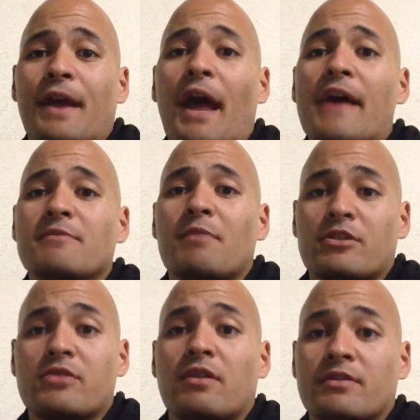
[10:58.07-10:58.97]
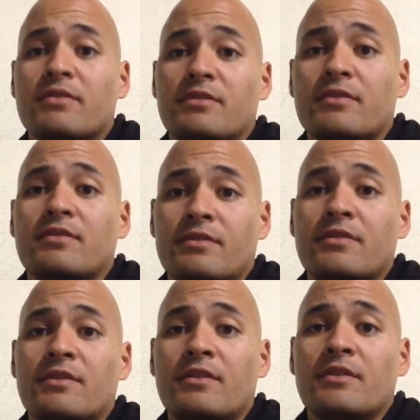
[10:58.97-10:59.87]
as a martial art.
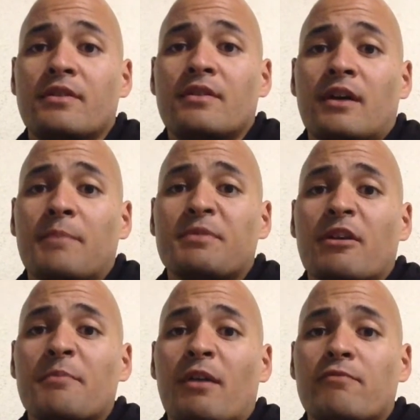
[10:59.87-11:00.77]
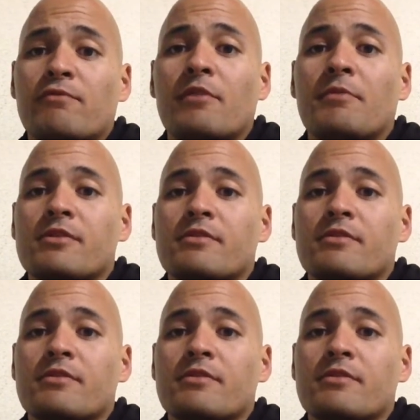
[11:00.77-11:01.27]
I'm talking about real martial